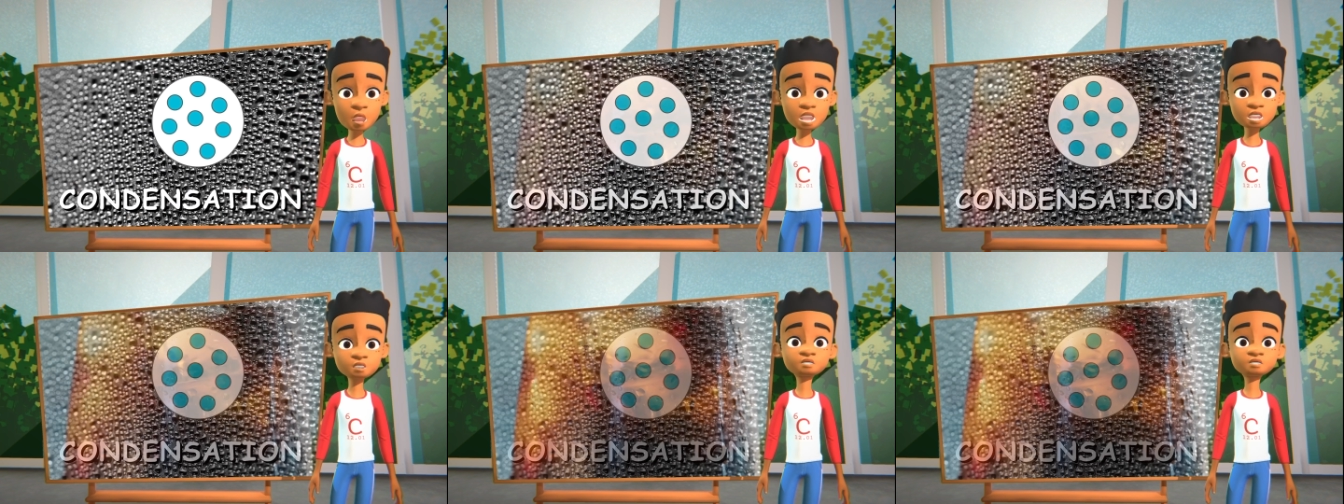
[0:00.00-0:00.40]

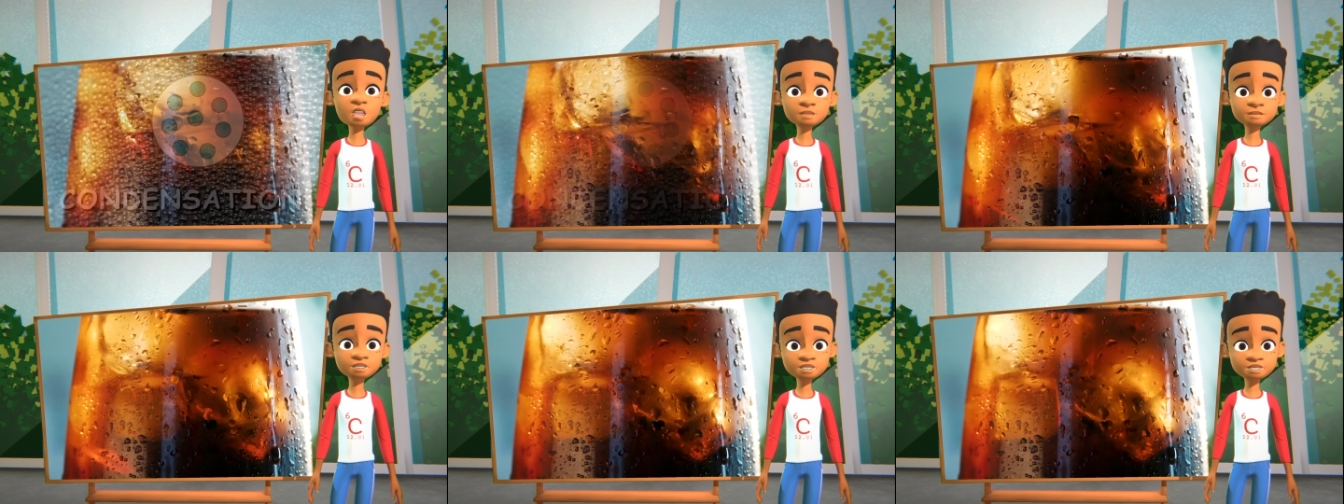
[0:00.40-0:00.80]
Water
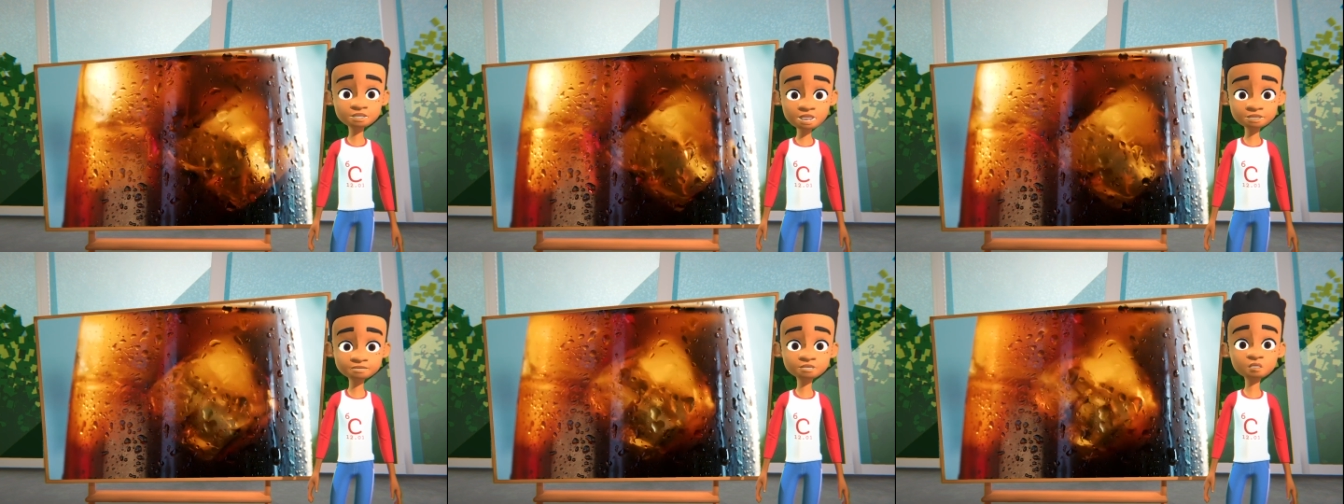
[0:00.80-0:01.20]

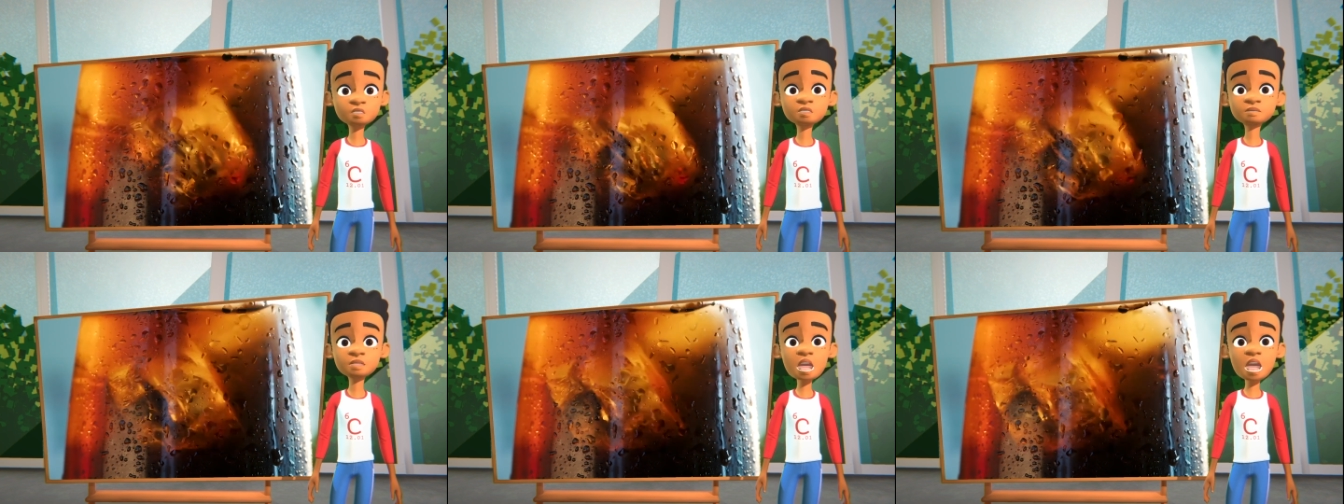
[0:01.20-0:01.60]
droplets that
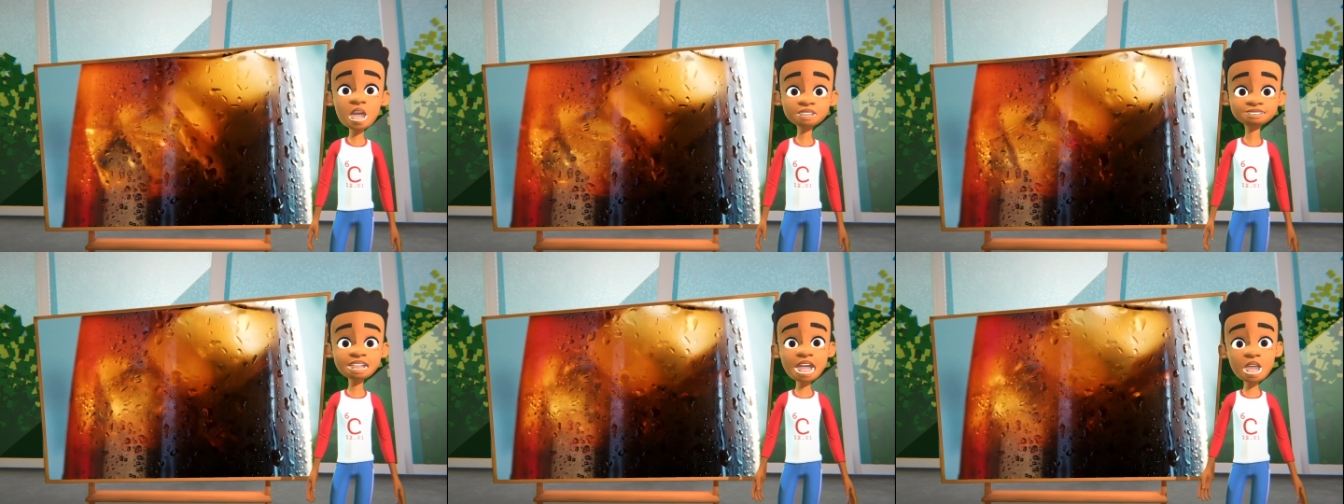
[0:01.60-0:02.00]
form
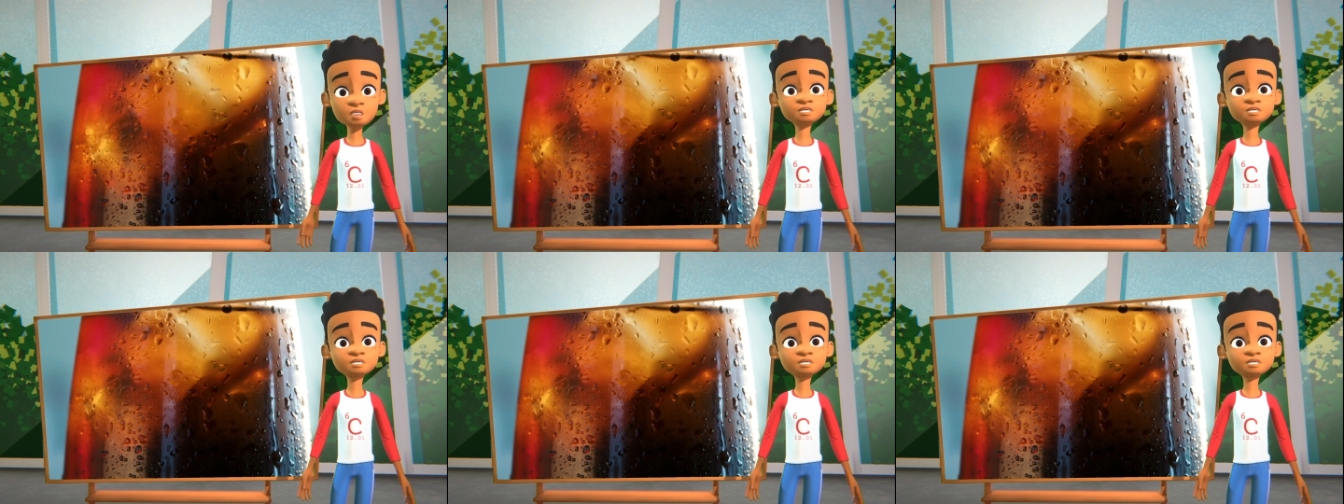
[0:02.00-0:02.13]
on the